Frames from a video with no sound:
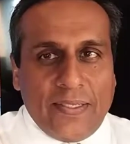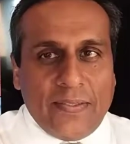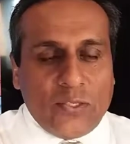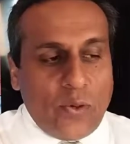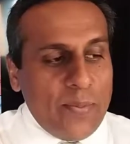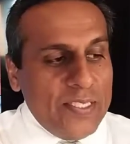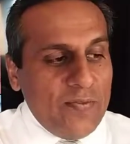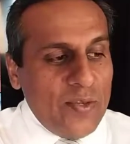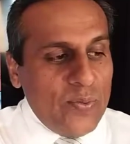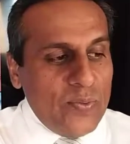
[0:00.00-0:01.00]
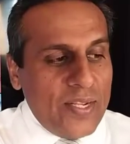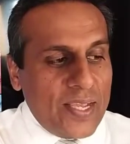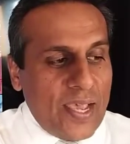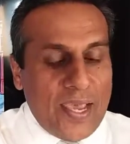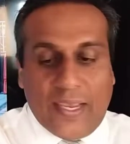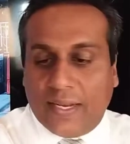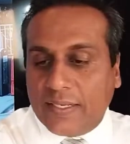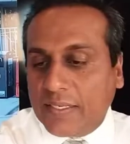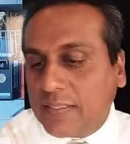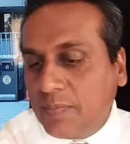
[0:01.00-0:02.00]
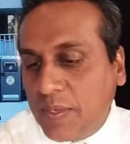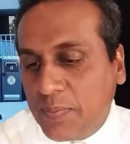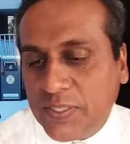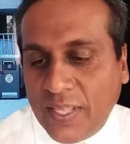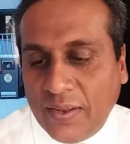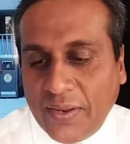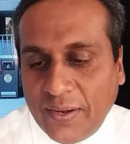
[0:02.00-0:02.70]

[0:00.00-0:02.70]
So I'm interviewing the guy, and I took some numbers down there,